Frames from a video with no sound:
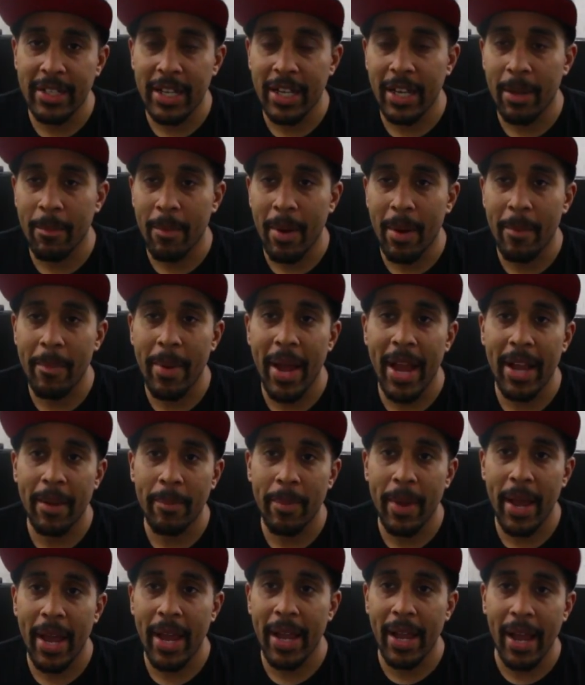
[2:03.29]
stick in my
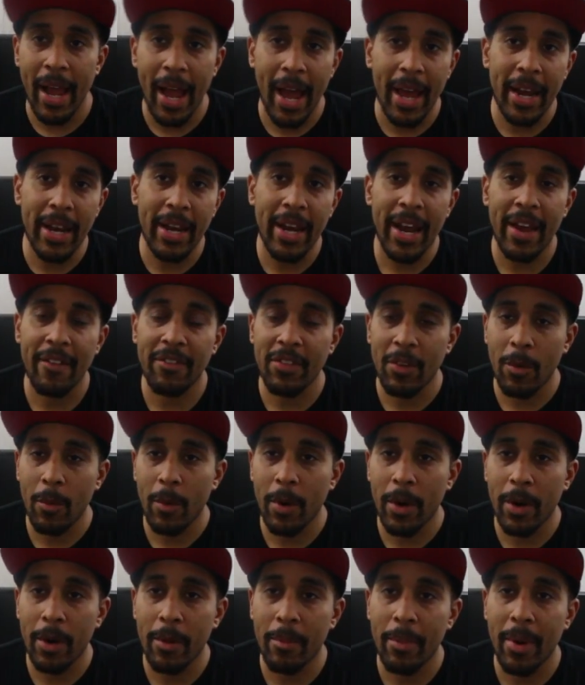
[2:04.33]
backpack, I didn't have to
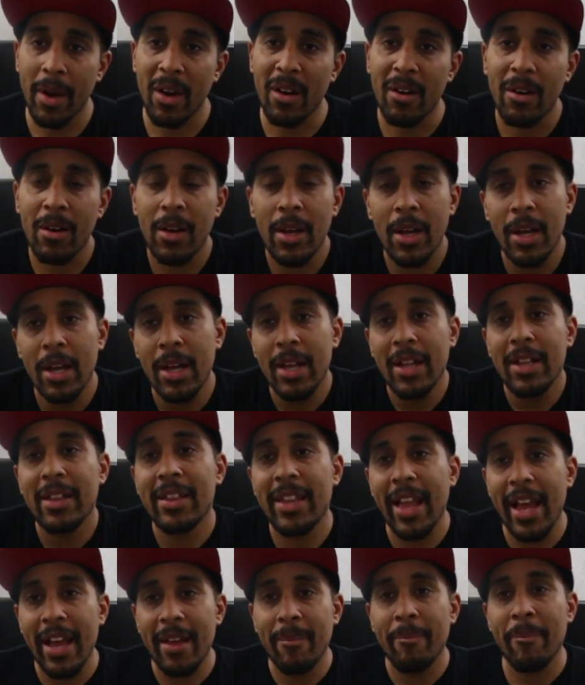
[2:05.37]
worry about
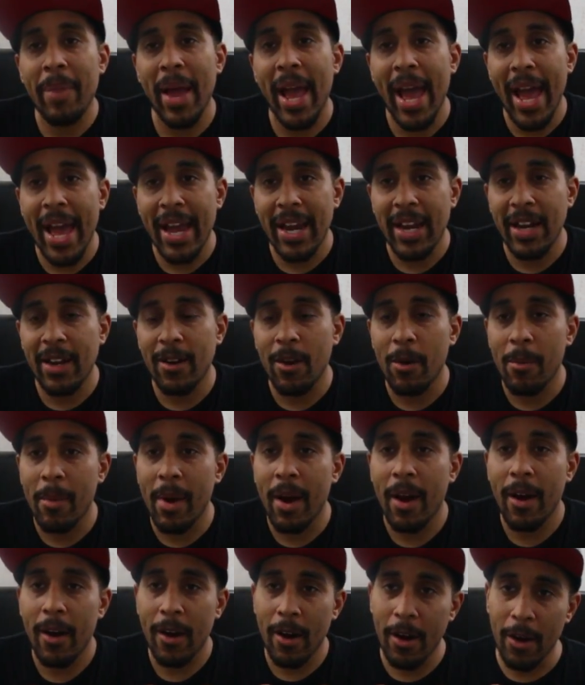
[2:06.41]
that padding on
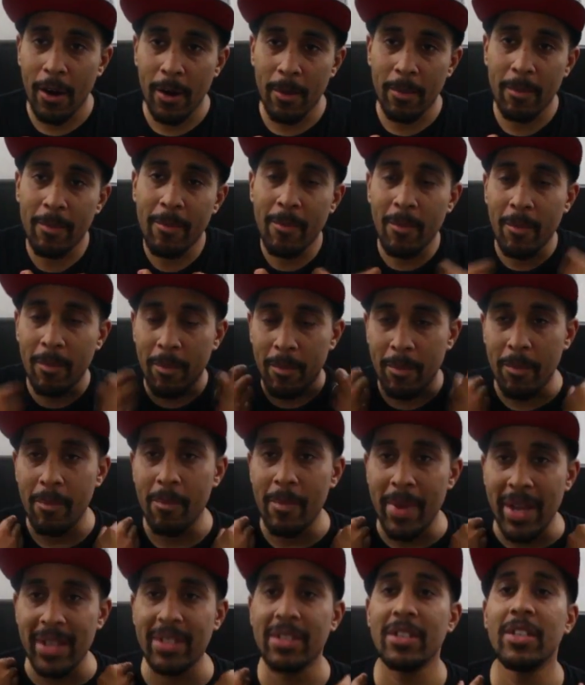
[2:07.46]
my arm
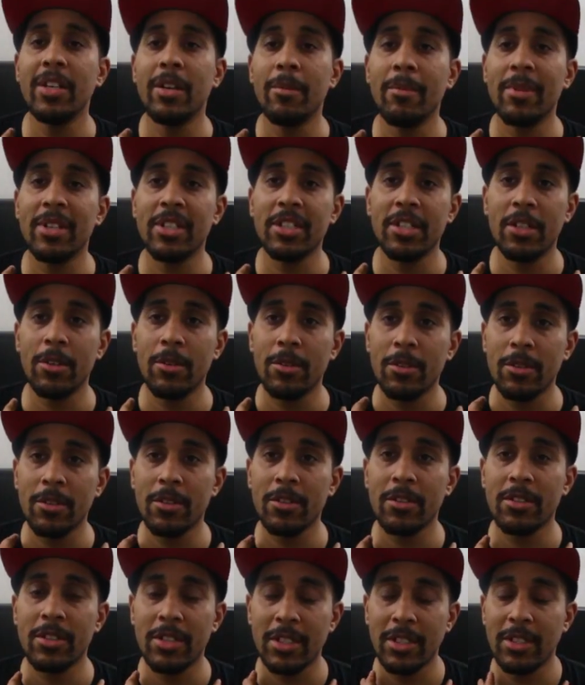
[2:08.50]
messing up my
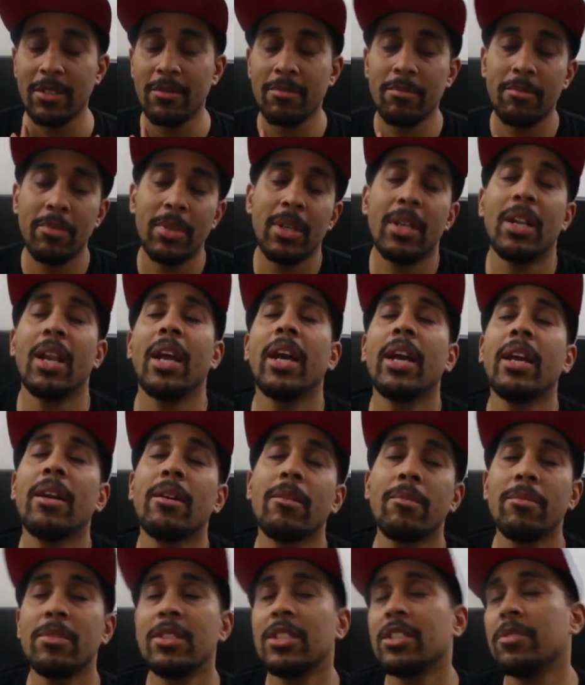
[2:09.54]
shoulders and like
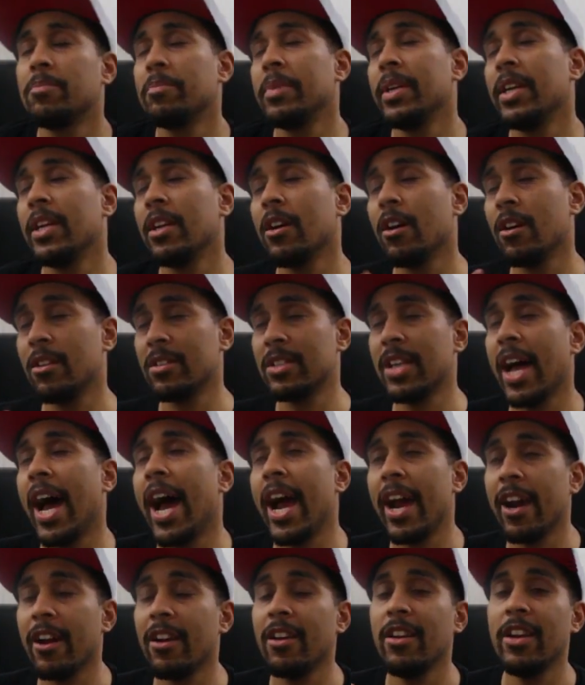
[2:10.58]
just being all
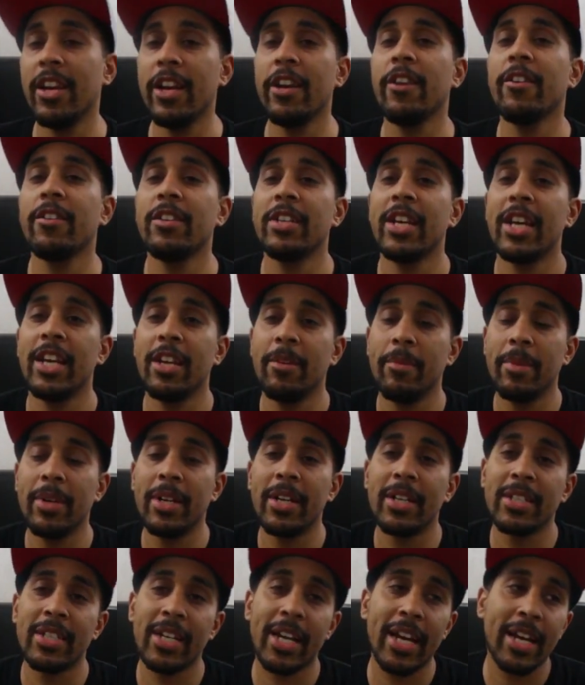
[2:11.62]
tired and irritated
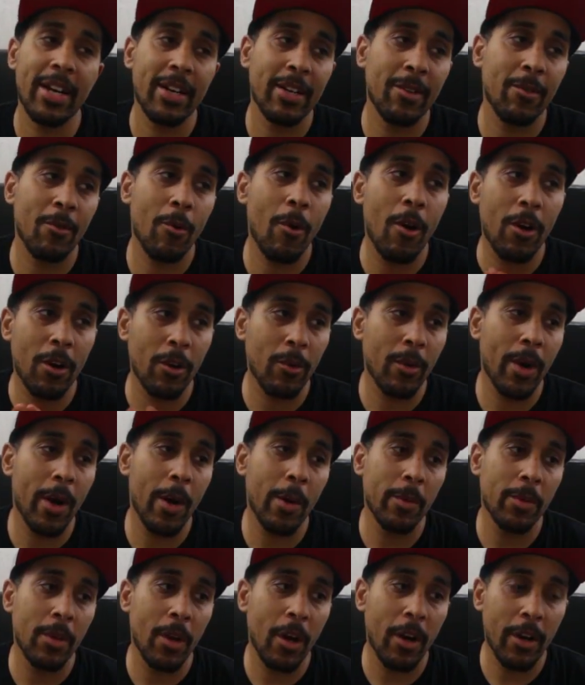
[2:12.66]
because I gotta walk
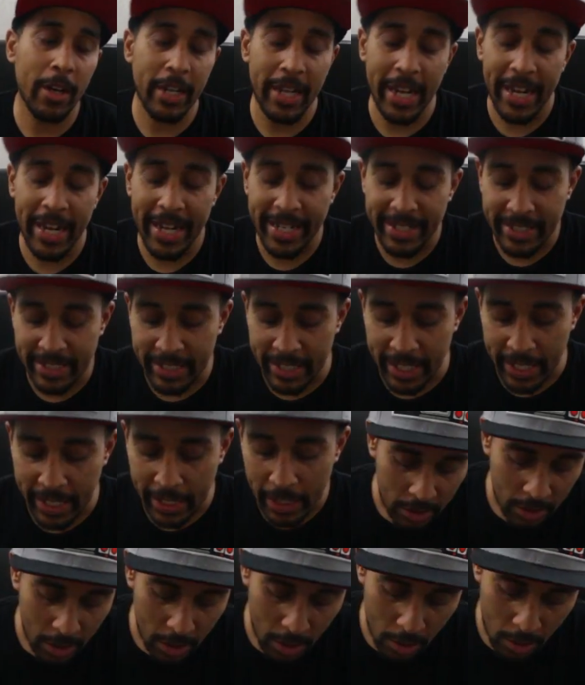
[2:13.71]
around with an arcade stick.
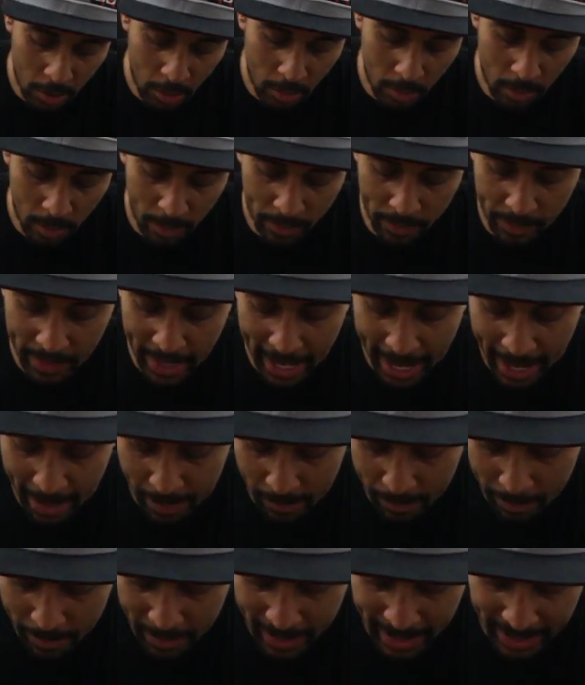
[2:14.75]
So
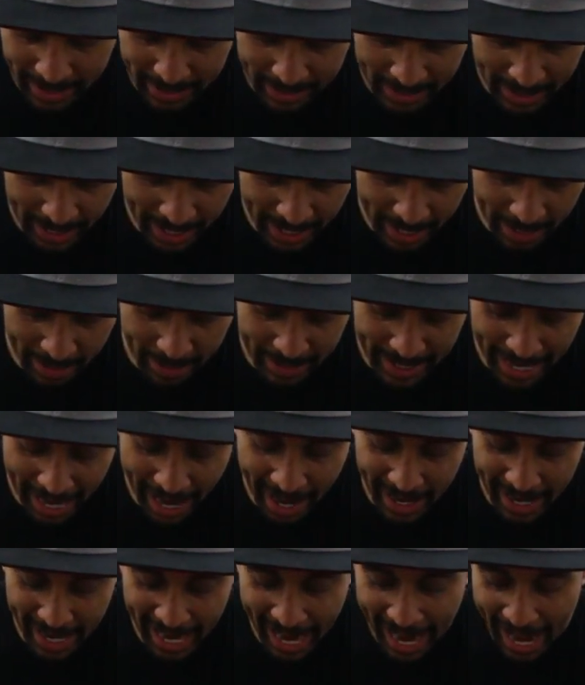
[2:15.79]
that being said,
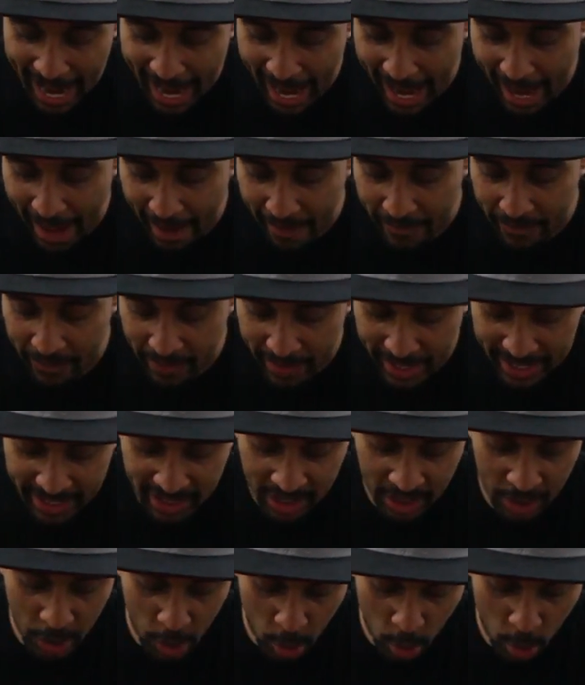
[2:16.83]
now that I have this
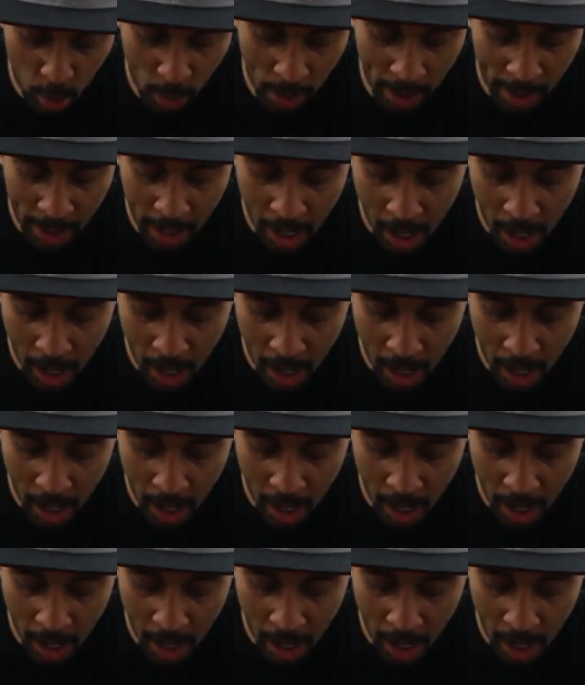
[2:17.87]
new